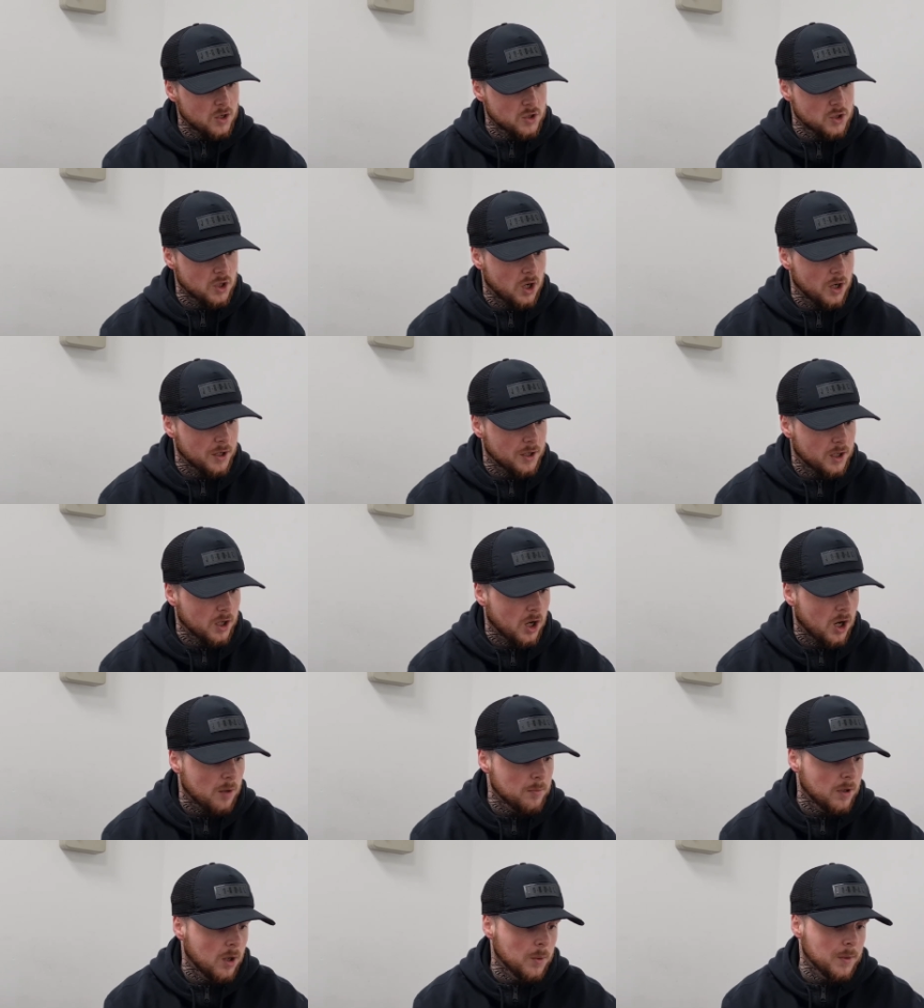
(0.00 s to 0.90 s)
I started
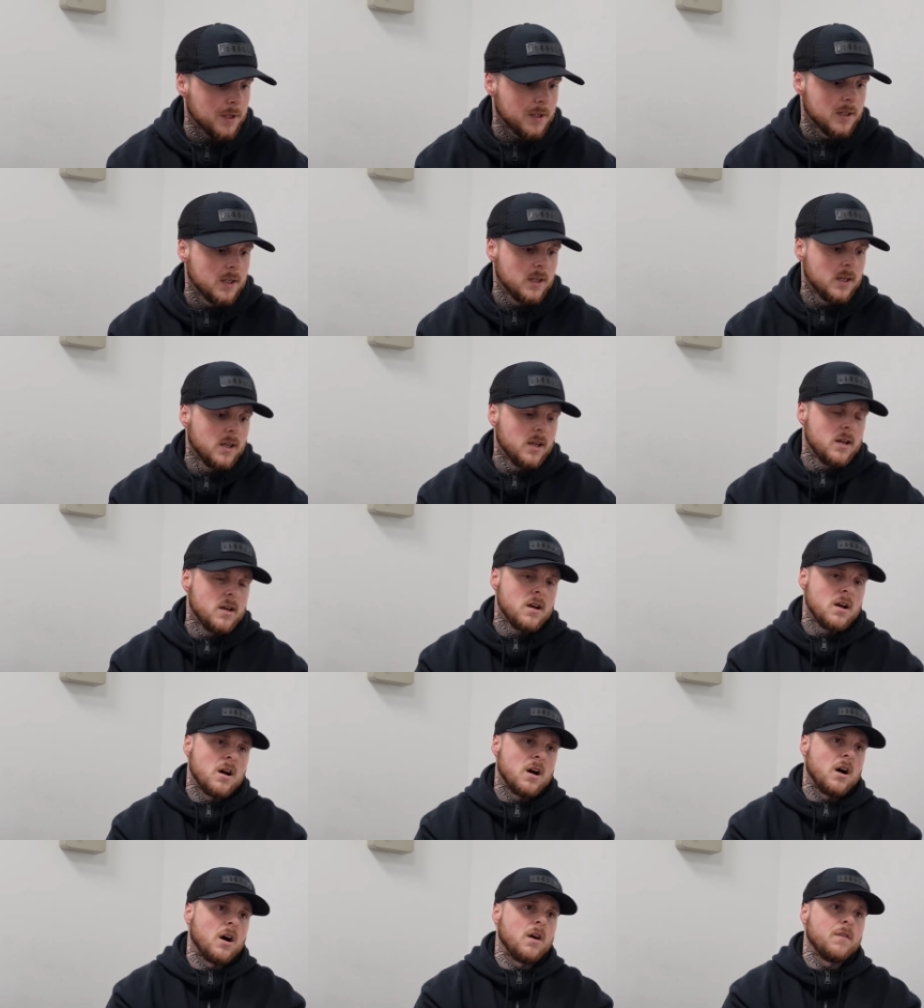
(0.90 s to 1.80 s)
carb loading.
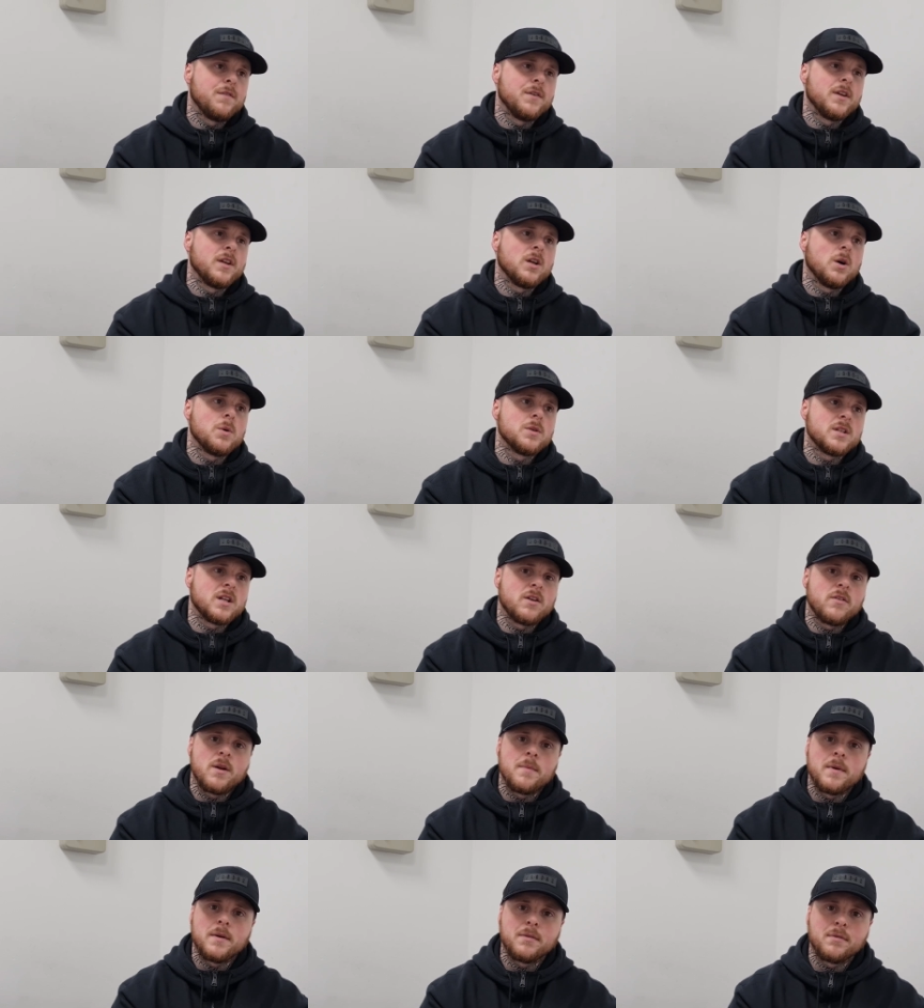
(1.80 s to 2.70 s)
I think I was
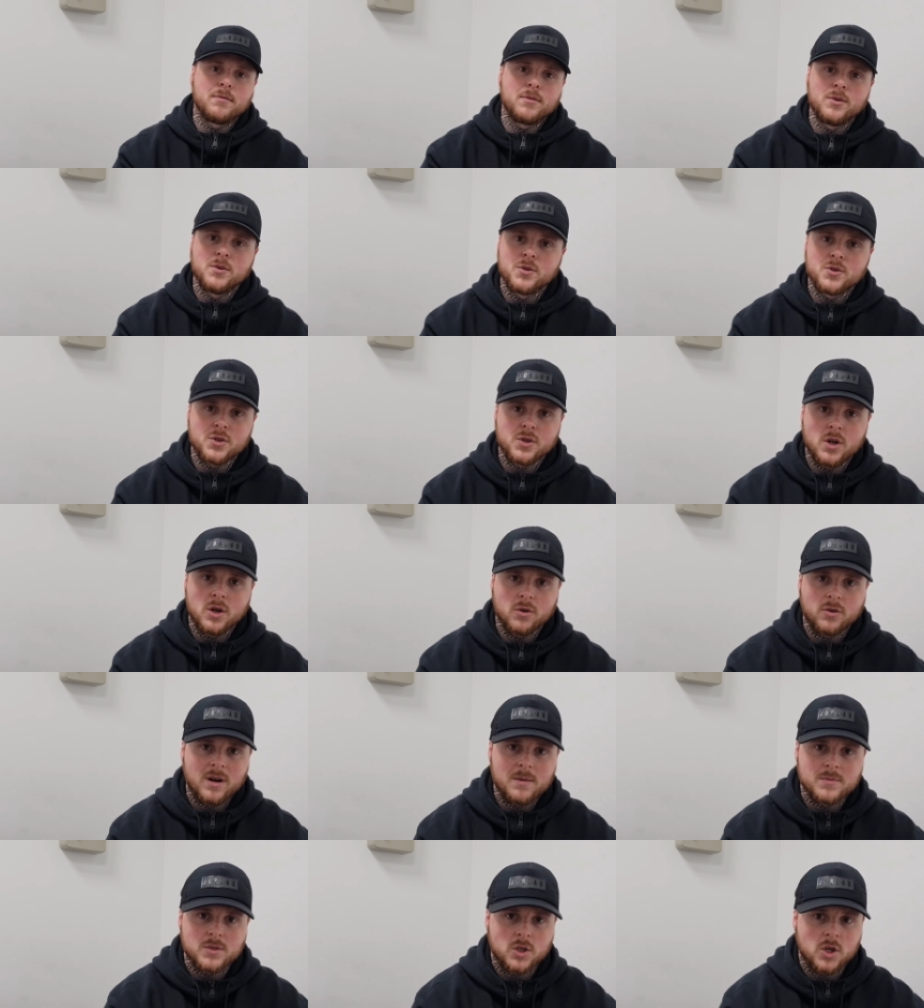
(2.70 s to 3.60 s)
at around about 300
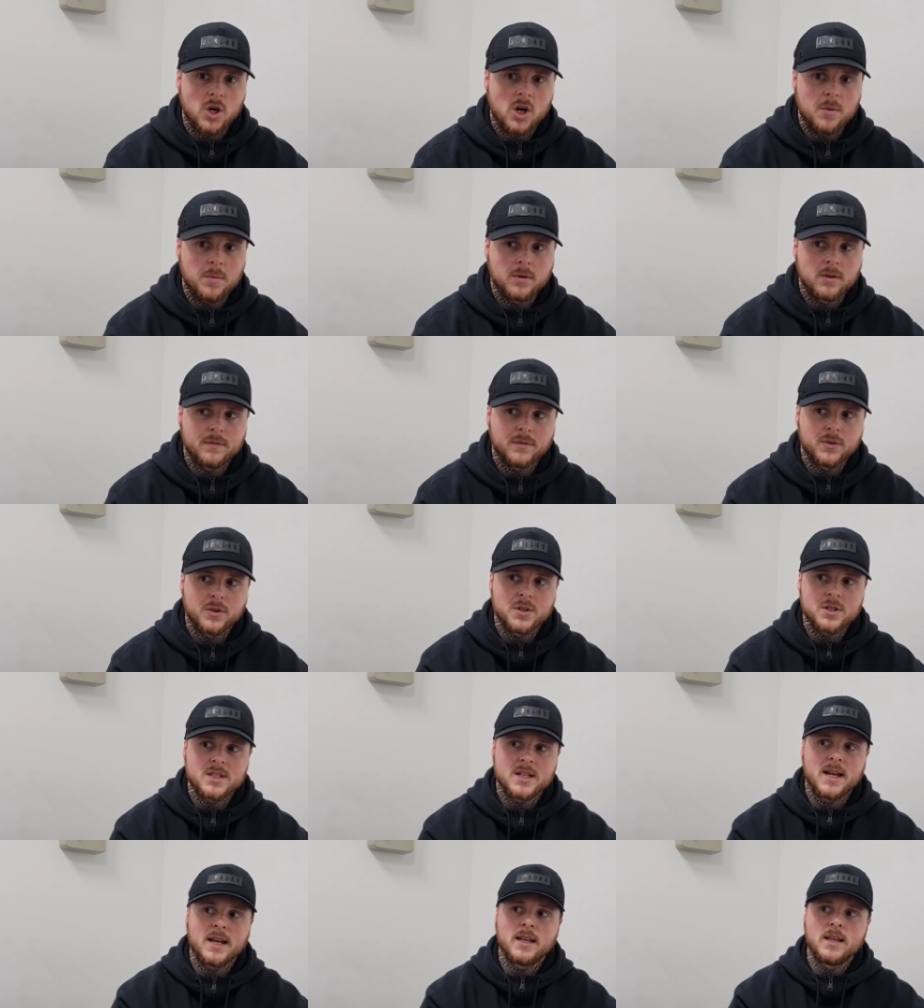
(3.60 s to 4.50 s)
odd grams of carb on the
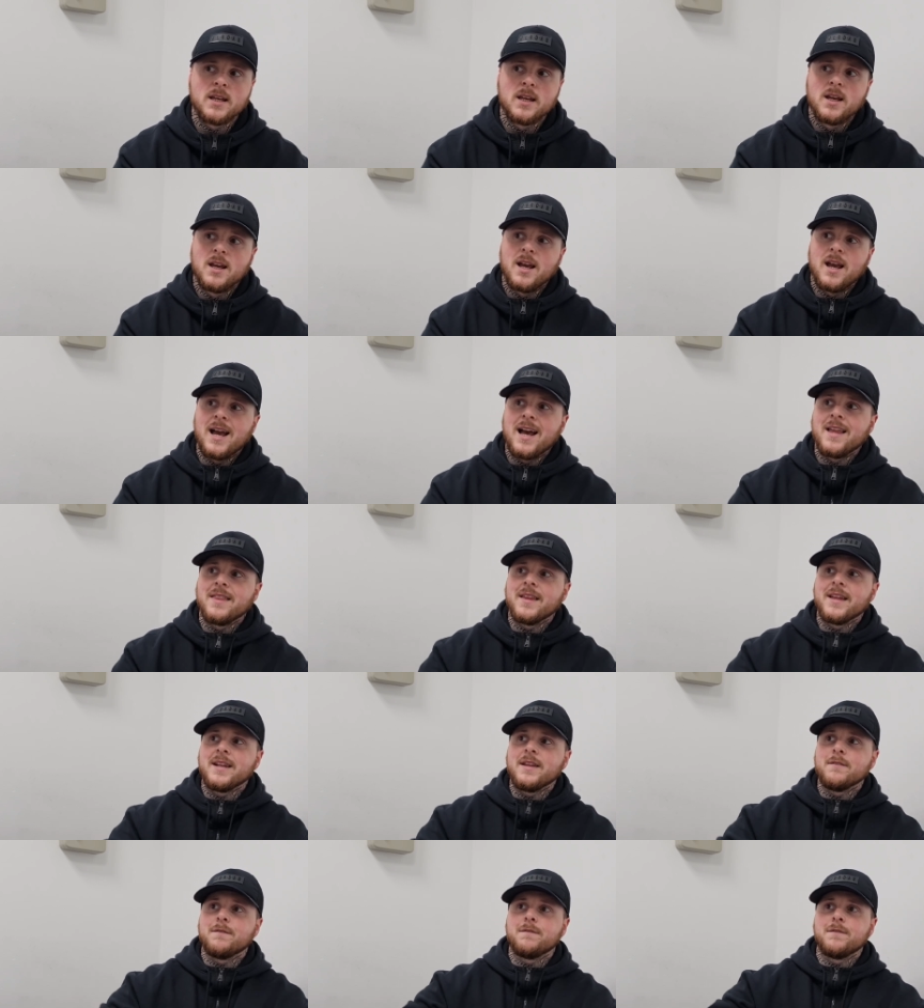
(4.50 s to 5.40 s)
first day,
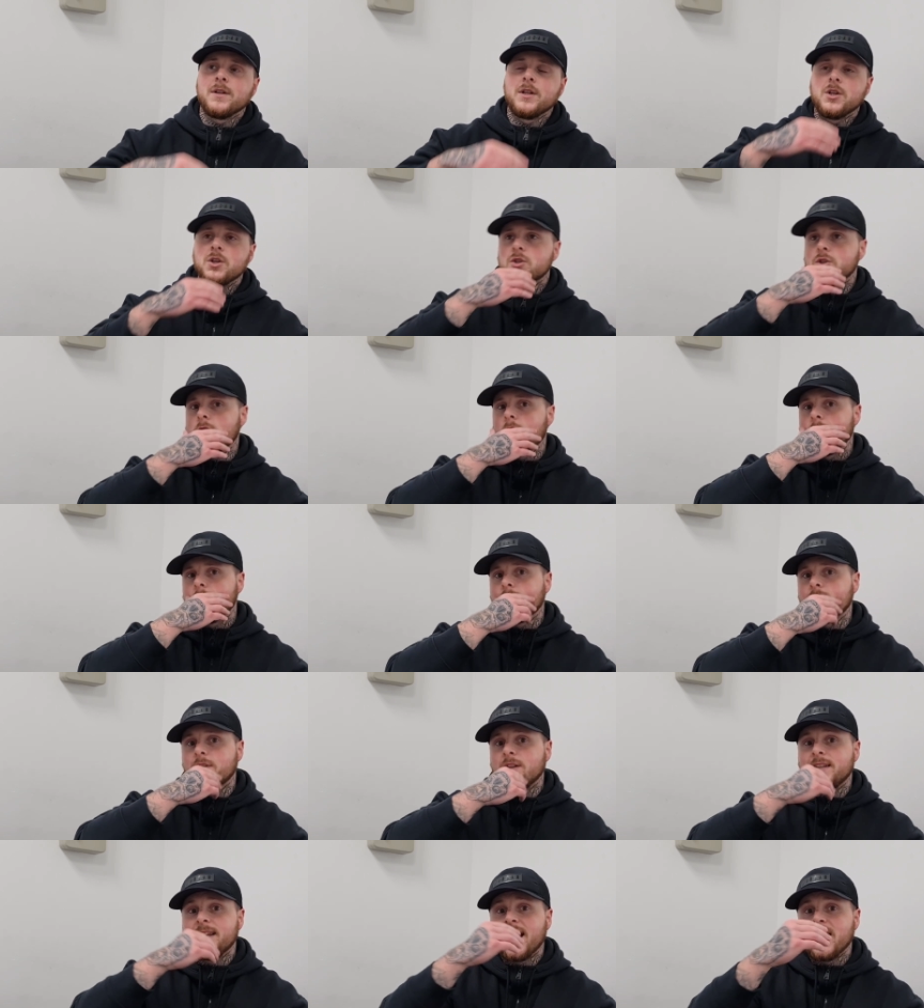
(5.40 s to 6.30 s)
and then it finished
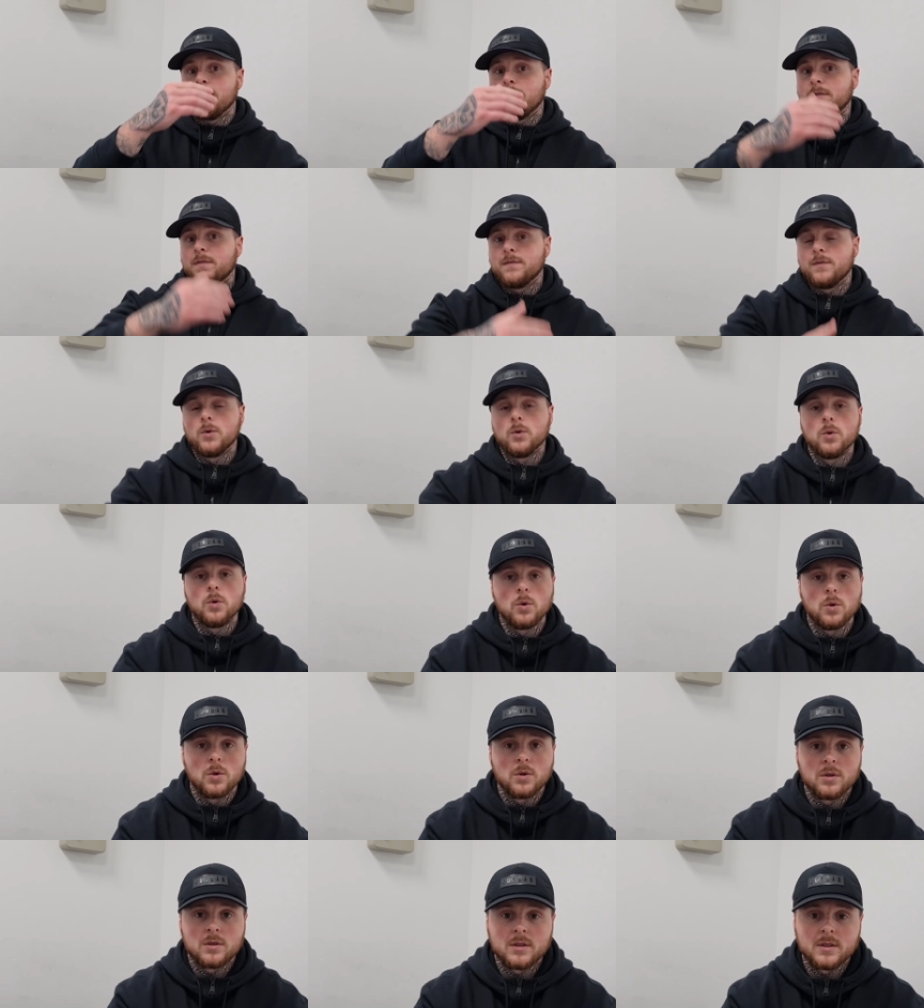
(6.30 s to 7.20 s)
off the day
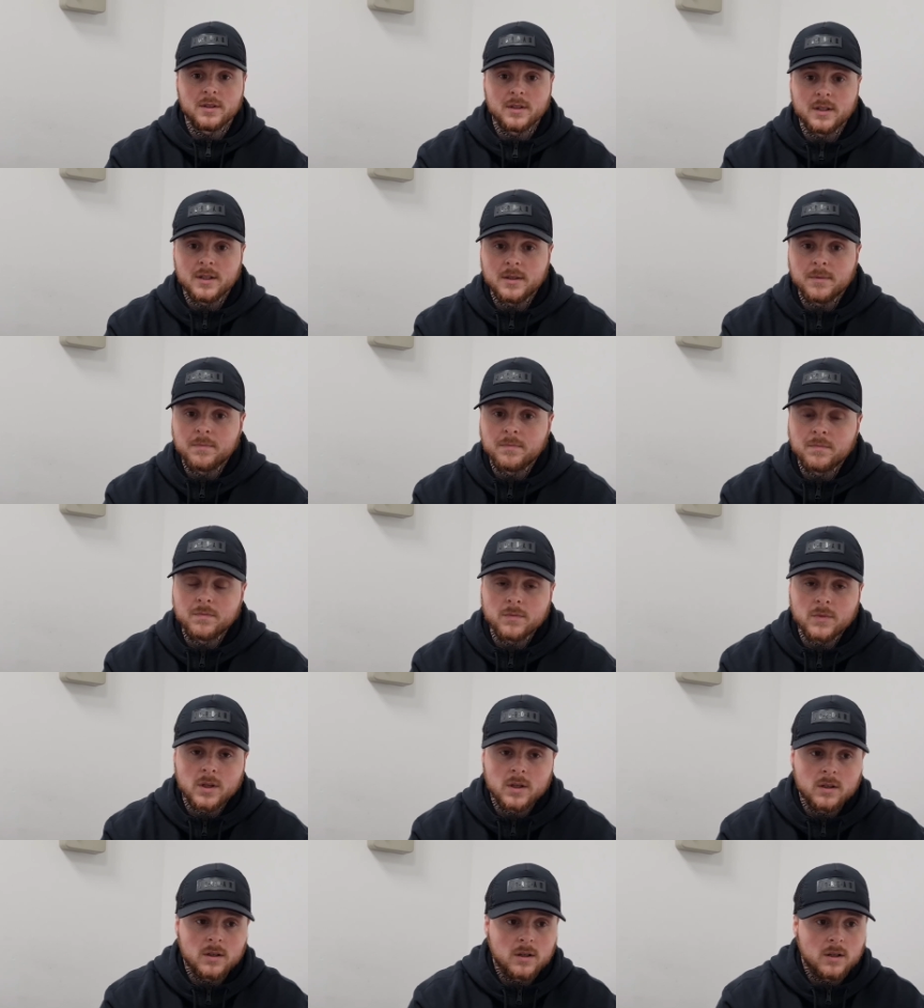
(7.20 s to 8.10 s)
before the,
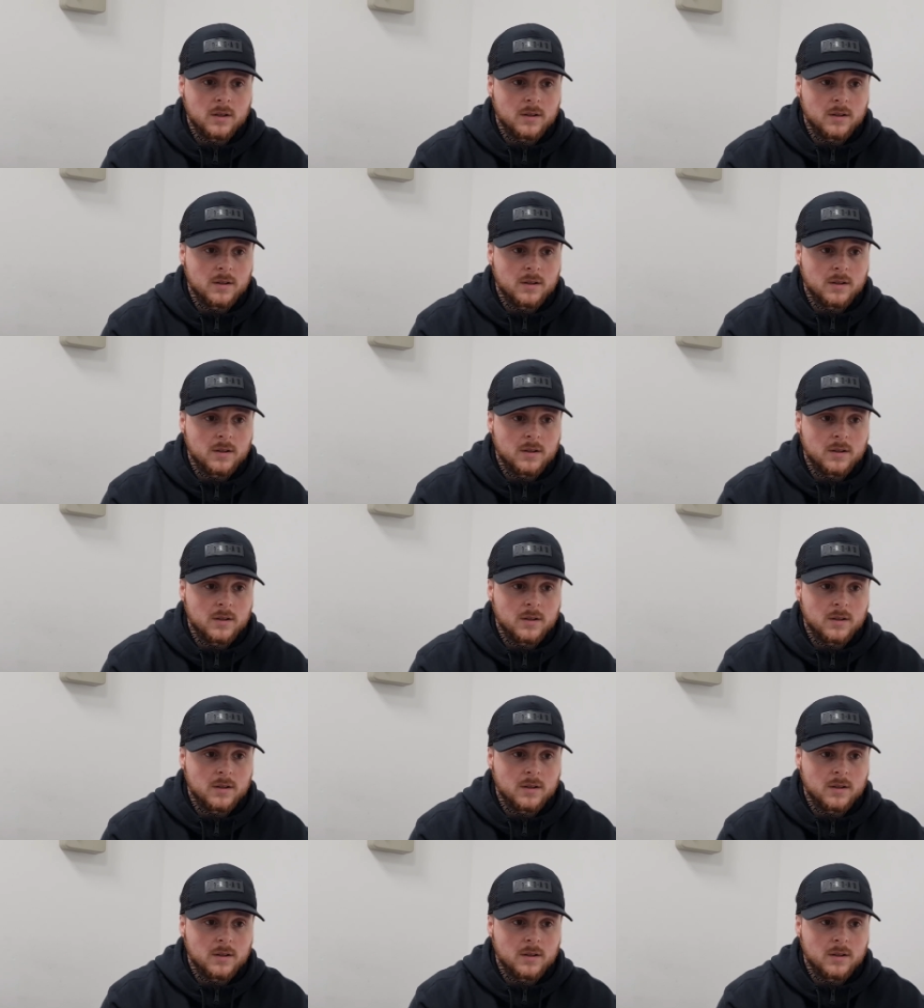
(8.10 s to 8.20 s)
um,